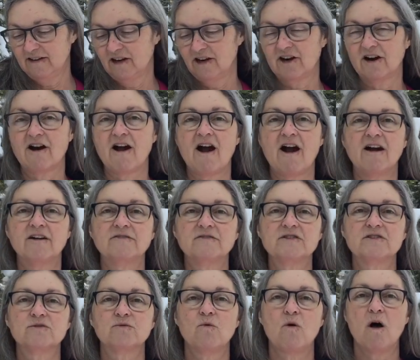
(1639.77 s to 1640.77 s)
Her
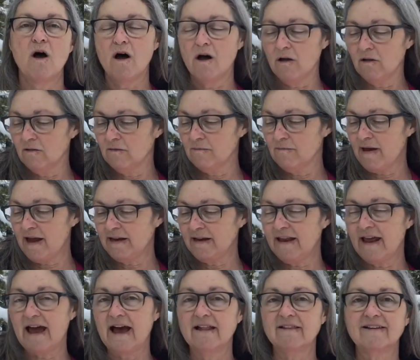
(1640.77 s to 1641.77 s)
office wall
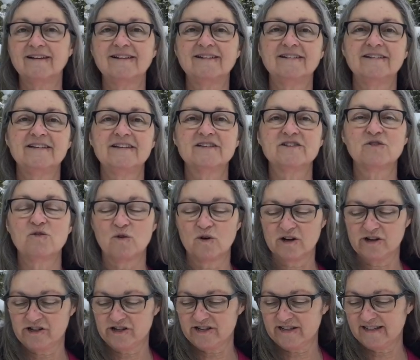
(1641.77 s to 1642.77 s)
mandala is
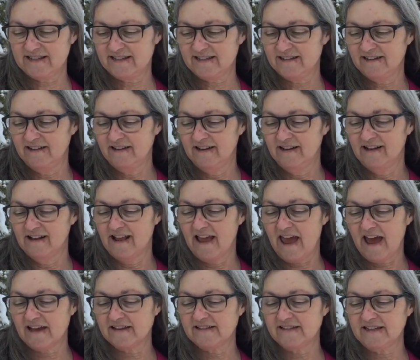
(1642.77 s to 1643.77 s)
gorgeous,
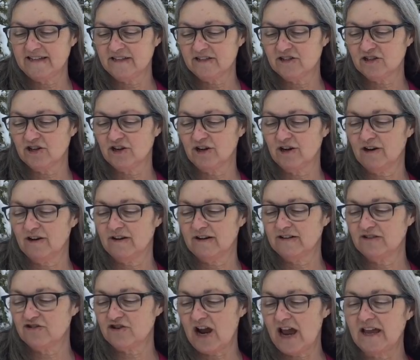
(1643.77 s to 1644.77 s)
as is her
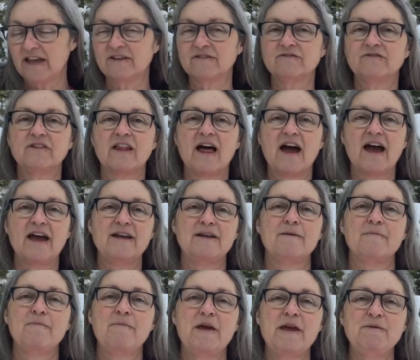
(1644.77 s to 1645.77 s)
dragonfly
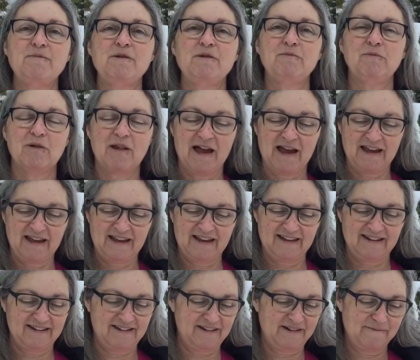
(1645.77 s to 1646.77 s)
baby
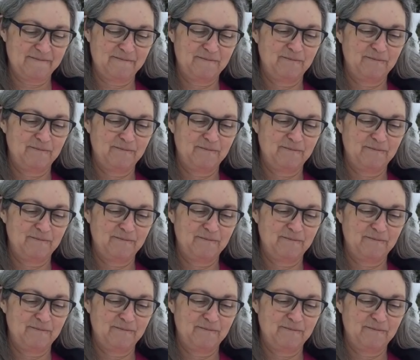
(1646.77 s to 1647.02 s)
blanket.